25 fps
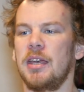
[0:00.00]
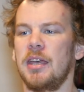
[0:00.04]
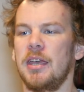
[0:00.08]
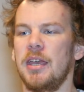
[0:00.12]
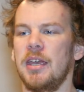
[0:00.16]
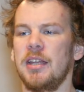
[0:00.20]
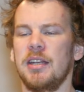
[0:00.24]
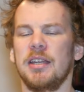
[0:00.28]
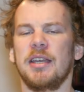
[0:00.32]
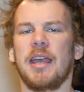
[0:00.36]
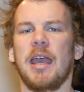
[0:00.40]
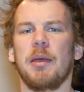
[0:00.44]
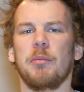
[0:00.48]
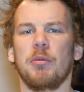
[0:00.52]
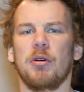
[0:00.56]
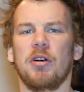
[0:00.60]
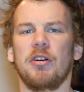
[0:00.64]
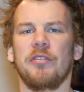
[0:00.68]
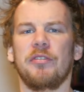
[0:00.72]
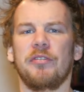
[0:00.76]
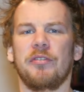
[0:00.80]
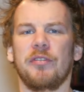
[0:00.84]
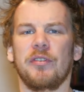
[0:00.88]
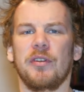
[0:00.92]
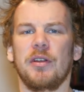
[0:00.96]
In a game
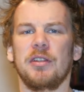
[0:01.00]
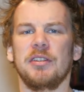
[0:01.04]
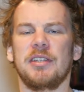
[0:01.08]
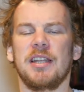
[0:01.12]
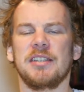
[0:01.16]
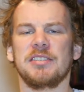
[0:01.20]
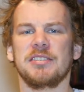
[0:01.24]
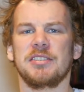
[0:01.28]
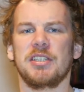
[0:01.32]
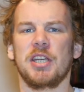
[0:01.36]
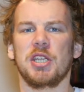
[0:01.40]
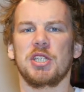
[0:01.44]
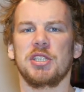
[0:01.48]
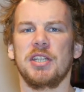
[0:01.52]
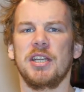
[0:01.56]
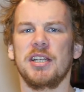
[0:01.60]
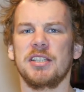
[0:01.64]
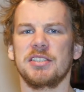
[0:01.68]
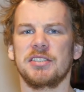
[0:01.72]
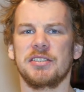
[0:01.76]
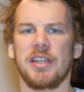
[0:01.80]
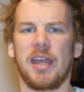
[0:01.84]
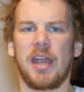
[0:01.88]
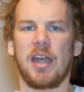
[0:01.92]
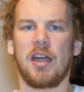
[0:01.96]
of Destination
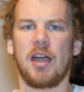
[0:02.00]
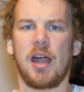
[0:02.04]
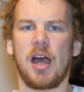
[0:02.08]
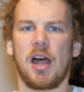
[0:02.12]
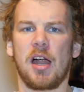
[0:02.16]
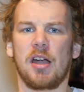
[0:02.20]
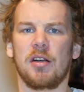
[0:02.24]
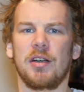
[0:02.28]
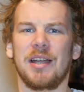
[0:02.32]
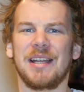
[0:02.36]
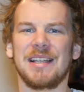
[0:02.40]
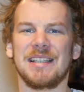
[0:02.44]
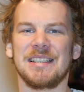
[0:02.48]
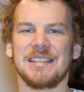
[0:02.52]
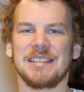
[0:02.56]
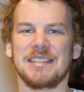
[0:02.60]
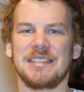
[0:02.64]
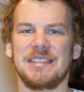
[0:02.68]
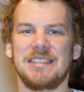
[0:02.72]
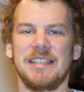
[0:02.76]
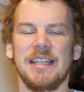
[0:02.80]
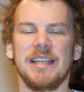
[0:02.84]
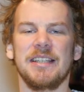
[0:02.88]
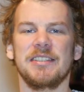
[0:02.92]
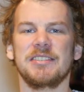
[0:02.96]
X, there are
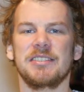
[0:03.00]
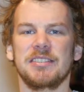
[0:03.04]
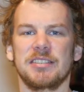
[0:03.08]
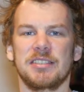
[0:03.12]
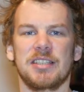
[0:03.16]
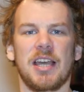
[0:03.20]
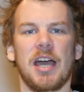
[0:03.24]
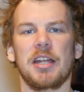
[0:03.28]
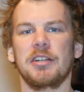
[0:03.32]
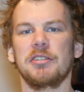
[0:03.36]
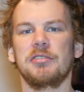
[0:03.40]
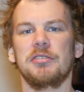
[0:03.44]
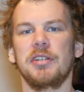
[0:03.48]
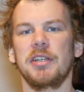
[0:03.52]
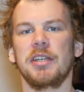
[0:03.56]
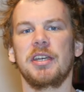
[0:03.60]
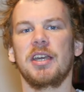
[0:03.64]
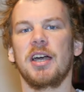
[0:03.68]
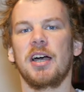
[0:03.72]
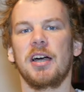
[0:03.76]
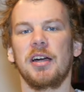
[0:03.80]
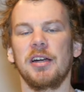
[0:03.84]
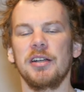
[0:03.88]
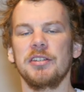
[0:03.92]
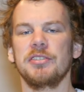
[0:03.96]
6 country
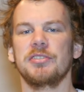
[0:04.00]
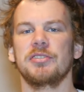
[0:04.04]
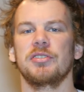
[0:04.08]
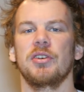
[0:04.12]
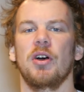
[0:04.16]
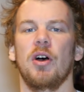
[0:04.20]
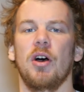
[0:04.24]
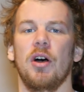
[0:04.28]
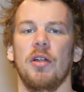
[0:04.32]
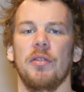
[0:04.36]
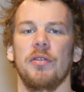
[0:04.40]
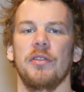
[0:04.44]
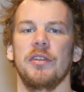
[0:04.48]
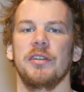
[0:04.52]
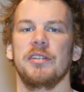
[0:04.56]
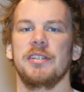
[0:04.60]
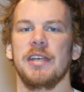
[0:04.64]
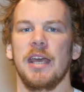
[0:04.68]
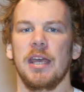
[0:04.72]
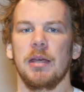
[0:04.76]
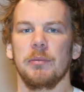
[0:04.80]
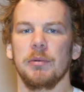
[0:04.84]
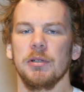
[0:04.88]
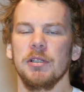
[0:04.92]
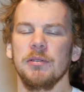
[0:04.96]
cards on the
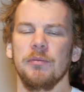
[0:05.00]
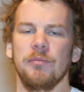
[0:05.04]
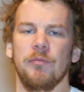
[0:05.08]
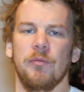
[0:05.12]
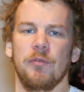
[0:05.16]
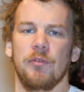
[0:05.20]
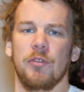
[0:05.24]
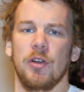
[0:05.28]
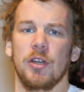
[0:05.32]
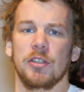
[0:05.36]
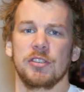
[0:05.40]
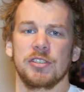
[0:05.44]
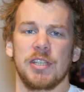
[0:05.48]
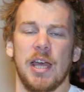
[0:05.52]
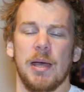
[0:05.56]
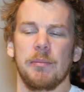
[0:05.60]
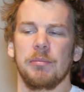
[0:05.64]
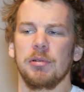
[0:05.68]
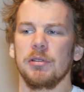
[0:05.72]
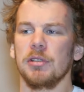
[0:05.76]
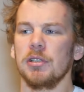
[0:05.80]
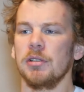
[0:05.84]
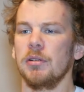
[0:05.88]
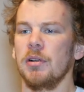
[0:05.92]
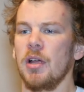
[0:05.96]
table. For
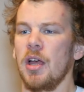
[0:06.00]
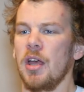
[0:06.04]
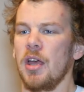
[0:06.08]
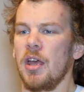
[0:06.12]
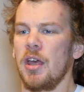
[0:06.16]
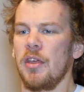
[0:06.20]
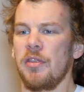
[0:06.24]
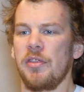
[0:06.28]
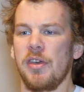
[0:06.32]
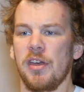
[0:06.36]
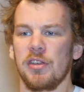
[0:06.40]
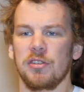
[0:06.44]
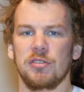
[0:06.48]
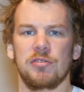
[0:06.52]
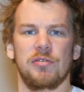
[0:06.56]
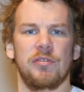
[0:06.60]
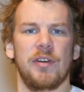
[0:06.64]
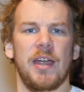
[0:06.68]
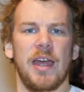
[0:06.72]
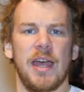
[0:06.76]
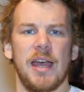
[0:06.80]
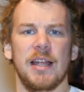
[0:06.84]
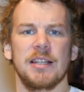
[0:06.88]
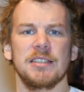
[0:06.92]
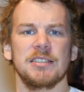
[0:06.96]
example, there's
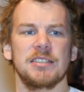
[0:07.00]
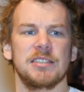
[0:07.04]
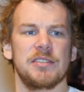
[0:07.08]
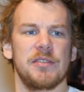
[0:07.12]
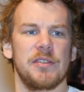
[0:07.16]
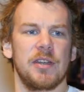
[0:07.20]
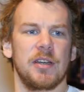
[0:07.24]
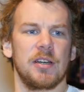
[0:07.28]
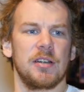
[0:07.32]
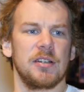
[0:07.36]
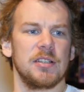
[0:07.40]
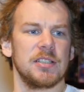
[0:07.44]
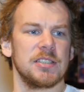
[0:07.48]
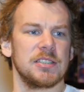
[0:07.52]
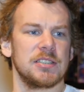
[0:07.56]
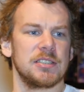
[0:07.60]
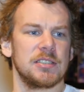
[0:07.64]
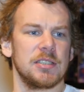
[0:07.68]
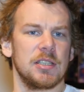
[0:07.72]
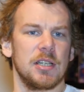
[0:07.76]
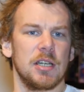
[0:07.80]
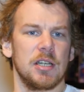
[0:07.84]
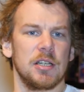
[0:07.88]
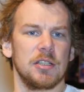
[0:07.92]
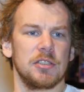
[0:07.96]
France, there's
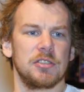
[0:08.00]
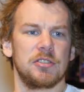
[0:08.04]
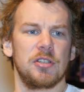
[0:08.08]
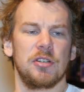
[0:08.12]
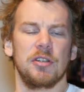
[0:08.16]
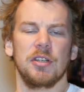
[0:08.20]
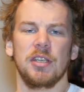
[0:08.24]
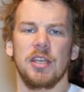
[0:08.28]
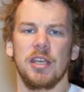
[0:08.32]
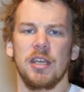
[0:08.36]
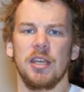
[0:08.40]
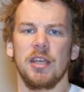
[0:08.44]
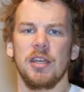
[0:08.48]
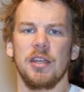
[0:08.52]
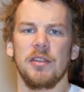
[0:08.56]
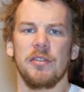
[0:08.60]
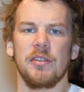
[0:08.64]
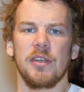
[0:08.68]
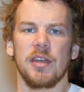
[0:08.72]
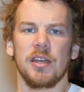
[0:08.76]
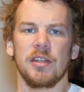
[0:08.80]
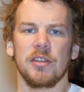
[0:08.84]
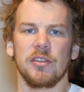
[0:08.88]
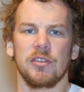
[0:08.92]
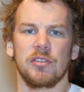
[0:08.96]
Turkey,
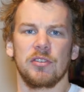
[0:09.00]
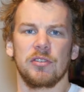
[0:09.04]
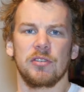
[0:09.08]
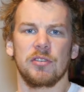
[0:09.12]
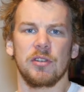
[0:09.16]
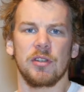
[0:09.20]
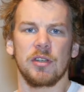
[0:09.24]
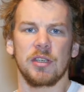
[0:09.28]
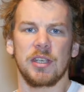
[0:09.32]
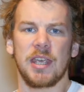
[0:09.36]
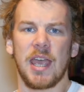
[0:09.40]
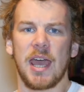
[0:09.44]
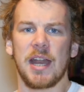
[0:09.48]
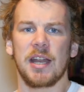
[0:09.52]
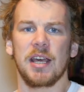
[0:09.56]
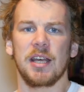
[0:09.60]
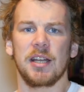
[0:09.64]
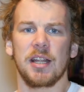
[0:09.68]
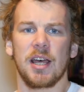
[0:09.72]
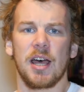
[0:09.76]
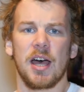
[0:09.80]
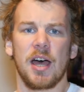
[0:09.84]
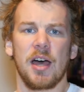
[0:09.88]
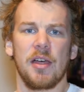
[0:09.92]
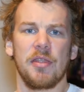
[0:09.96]
there's
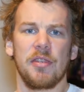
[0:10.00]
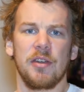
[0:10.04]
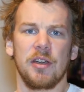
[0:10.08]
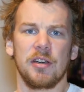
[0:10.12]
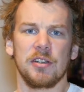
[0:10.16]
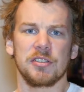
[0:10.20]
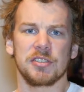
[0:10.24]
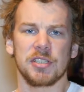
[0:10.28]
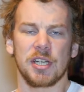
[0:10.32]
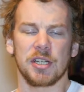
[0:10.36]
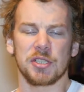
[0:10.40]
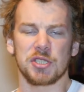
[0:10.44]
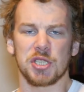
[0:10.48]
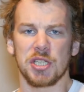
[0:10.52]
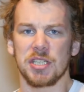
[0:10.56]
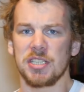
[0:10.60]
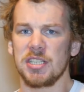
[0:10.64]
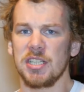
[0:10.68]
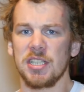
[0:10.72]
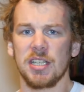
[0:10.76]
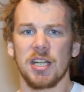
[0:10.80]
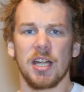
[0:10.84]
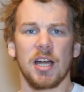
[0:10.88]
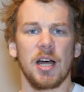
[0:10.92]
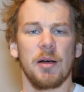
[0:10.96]
Canada, there's
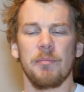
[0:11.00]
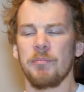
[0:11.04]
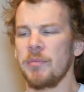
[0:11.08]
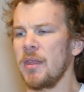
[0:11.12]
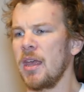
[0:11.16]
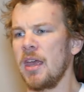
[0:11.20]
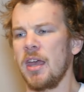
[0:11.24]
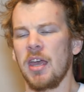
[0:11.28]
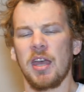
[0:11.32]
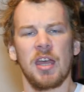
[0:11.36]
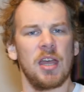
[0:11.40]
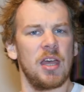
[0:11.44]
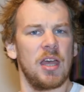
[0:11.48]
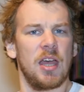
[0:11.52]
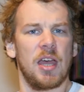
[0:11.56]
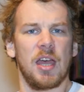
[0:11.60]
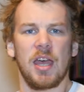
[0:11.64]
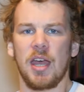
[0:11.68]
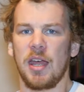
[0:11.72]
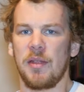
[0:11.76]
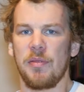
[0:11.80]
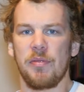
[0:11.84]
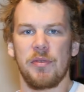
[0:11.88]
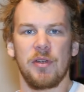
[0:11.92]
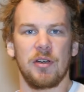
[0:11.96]
Argentina,
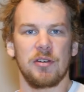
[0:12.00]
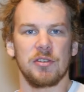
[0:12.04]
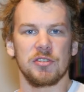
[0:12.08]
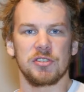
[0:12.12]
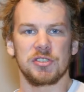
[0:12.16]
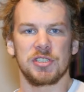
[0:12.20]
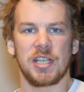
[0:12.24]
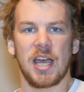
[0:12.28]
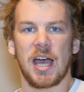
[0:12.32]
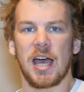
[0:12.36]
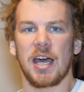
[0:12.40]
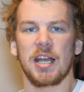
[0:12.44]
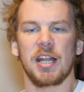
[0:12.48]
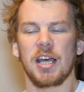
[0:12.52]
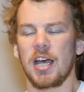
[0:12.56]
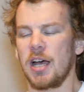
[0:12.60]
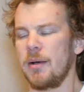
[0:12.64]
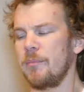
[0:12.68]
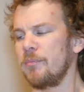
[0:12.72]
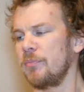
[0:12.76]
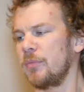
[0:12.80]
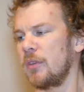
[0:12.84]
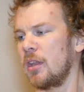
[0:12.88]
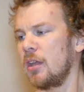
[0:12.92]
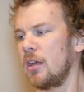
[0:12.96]
and there's
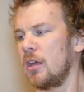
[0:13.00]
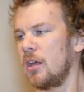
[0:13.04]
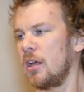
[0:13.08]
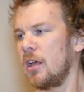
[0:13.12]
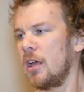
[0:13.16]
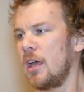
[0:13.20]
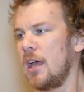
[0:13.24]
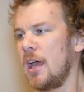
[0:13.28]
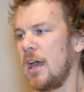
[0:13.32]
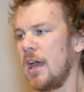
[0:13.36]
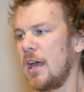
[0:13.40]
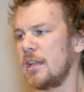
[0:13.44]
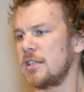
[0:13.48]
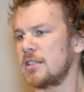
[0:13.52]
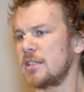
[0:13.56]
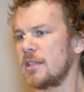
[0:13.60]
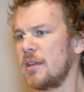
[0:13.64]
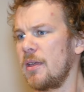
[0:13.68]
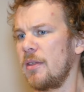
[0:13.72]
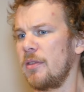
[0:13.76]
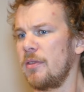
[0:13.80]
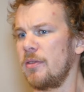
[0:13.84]
Ghana. And